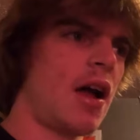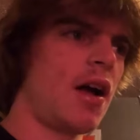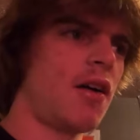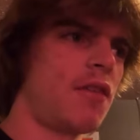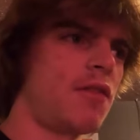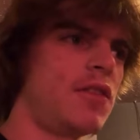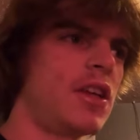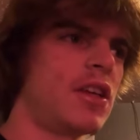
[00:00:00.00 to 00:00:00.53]

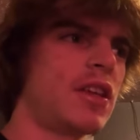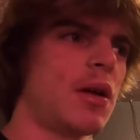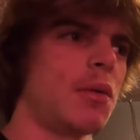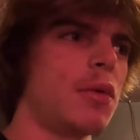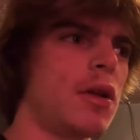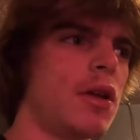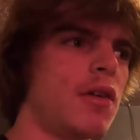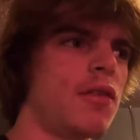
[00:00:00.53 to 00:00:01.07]
have
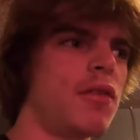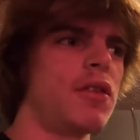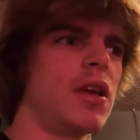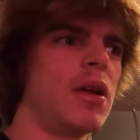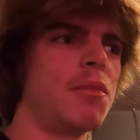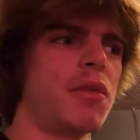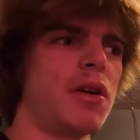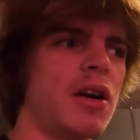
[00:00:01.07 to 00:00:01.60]
disabled it
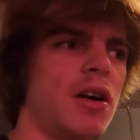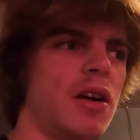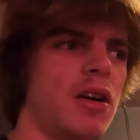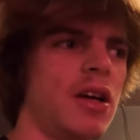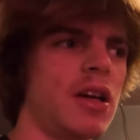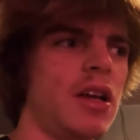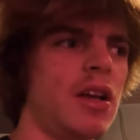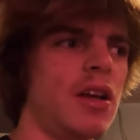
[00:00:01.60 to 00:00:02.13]

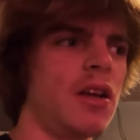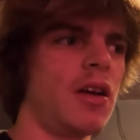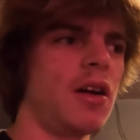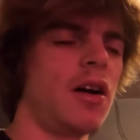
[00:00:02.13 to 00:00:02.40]
temporarily.